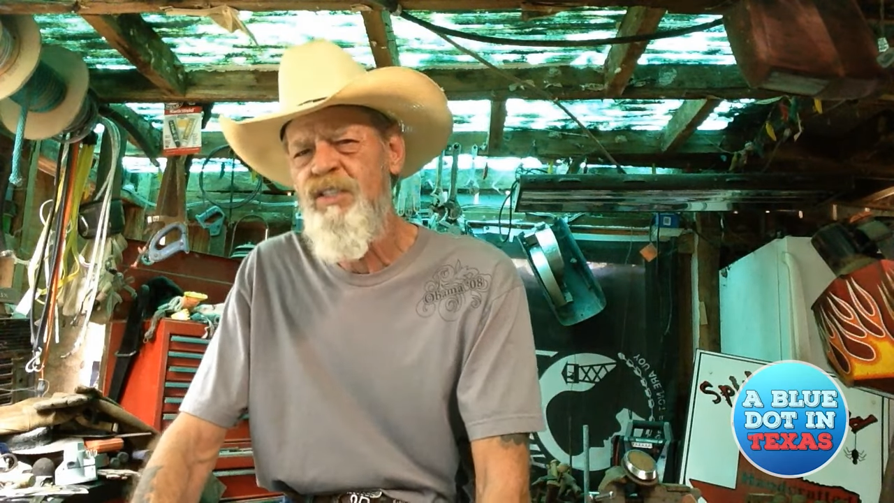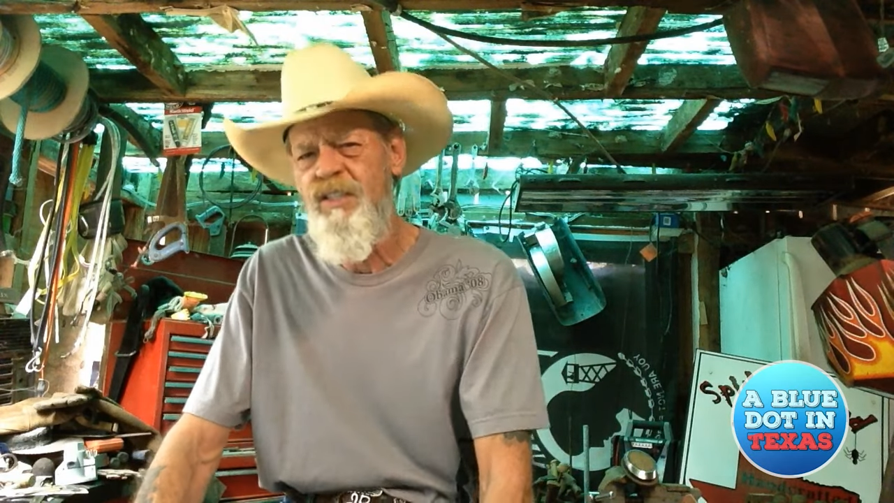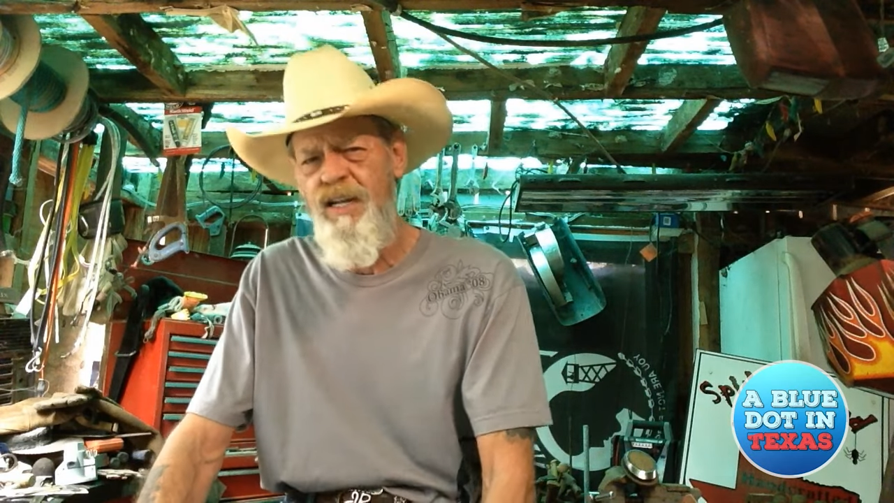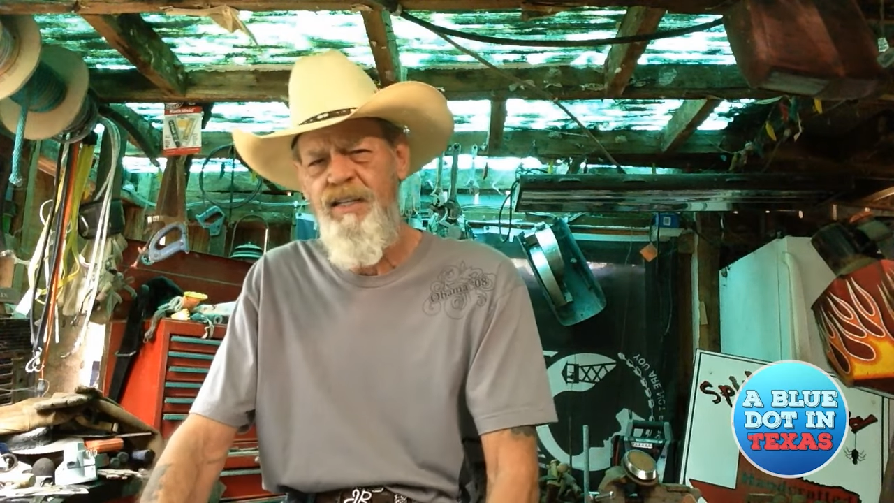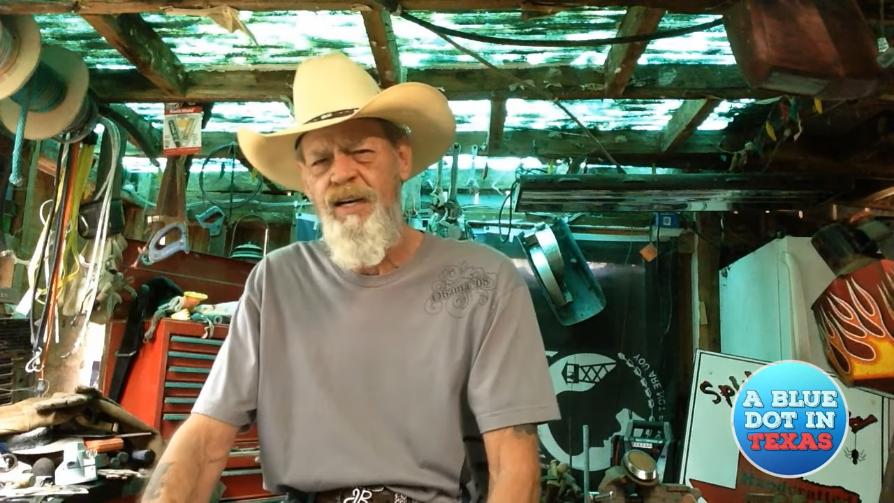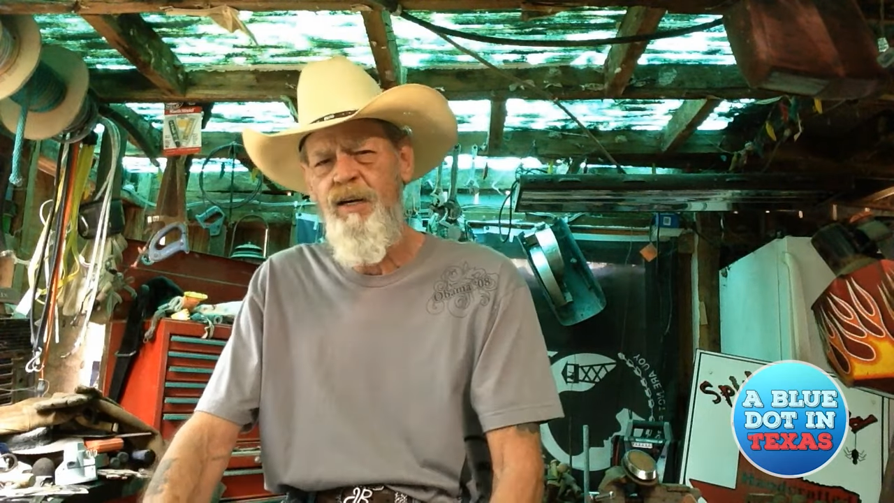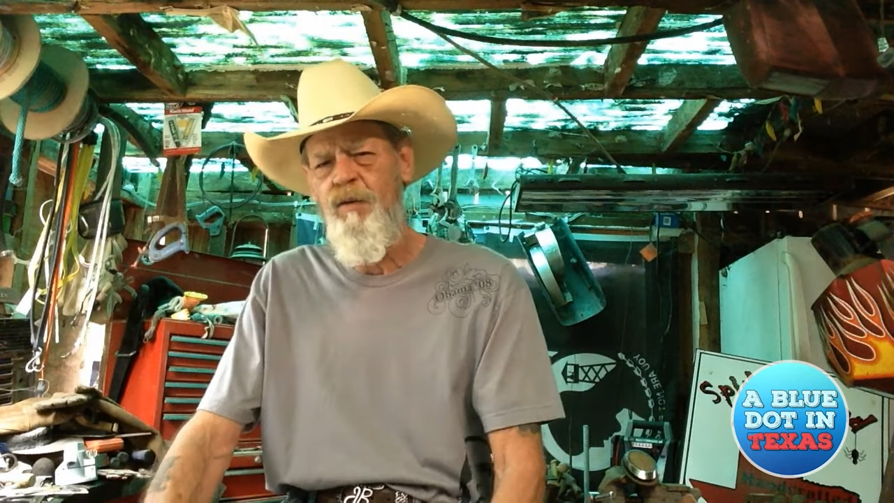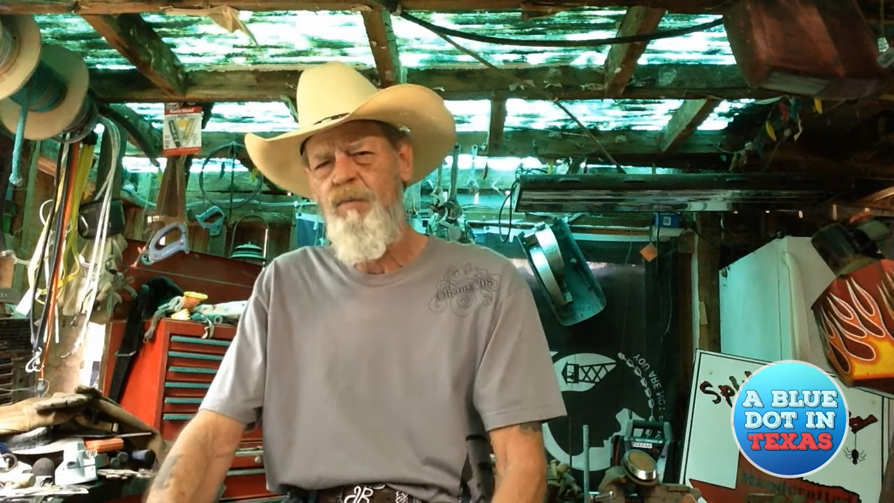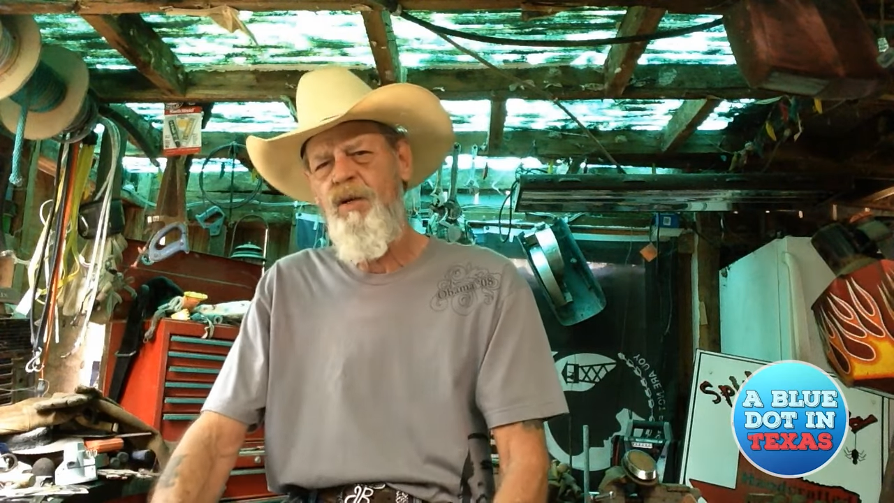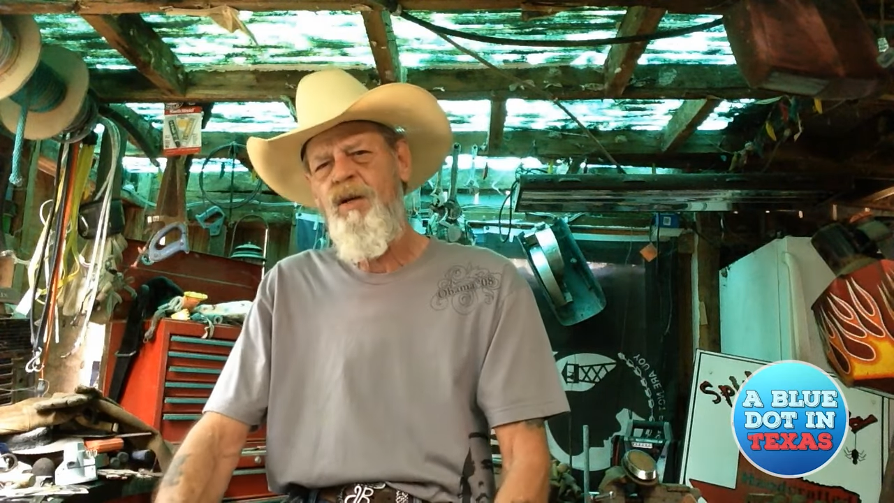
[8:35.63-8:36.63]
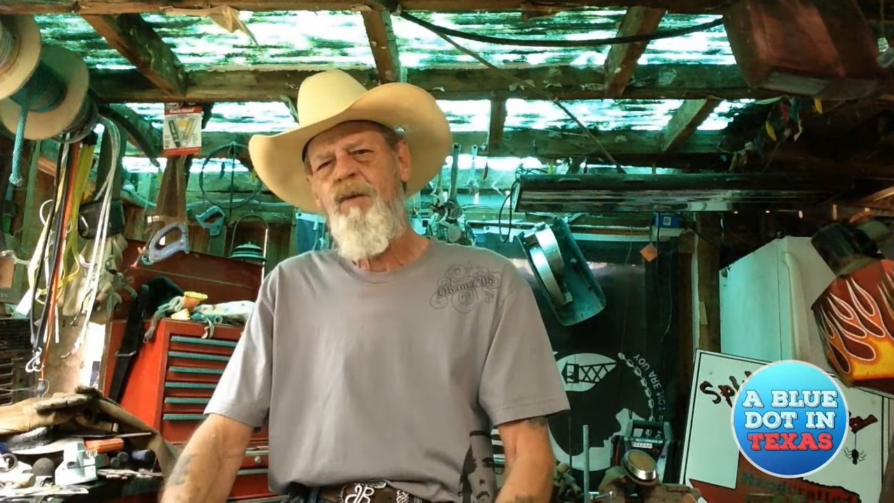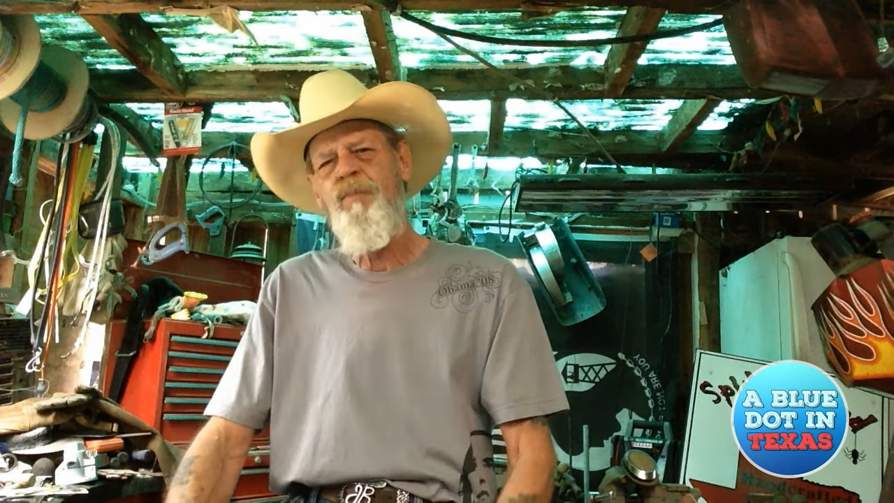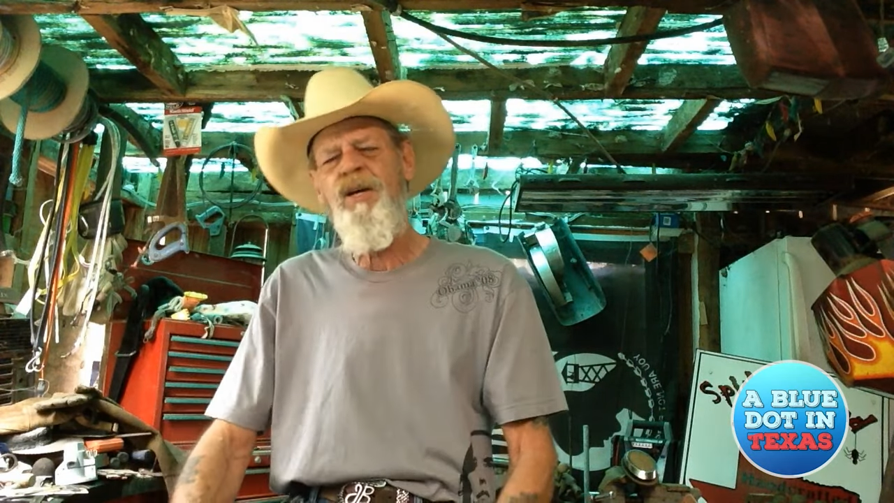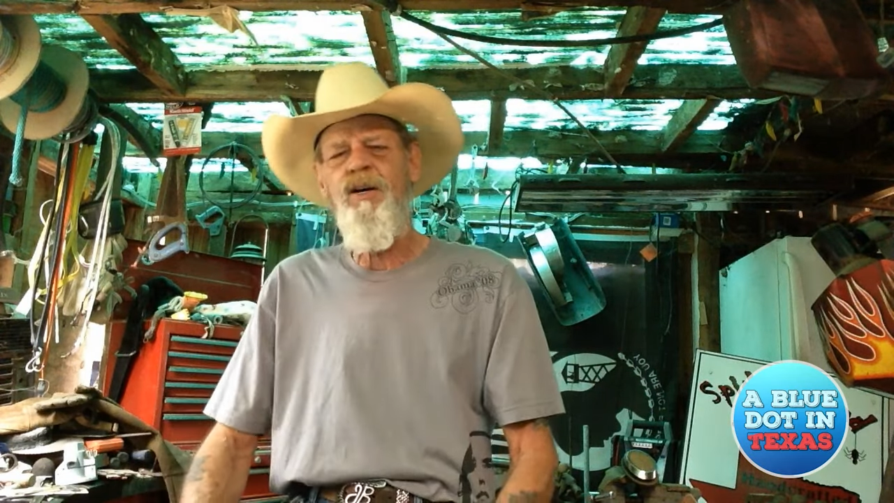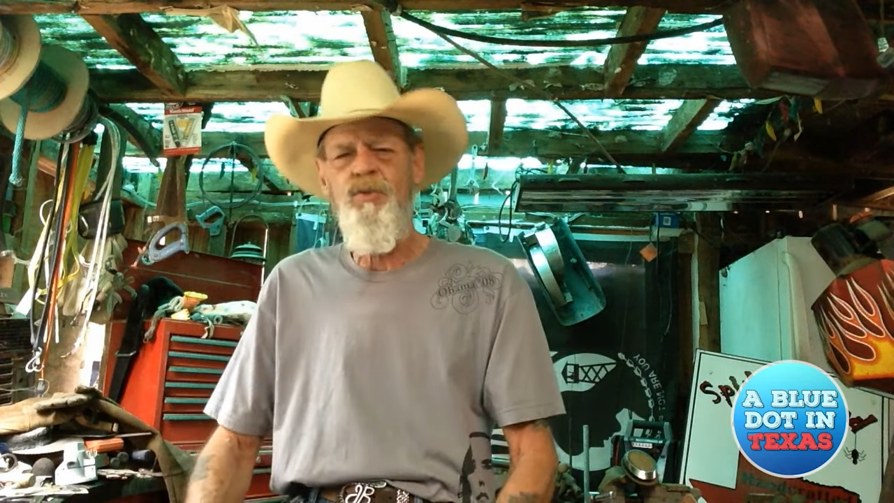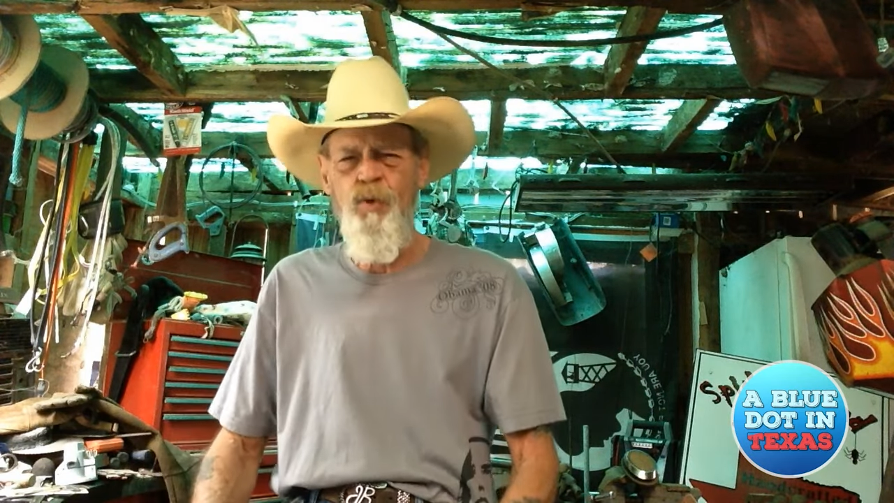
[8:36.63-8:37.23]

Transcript: that need the help because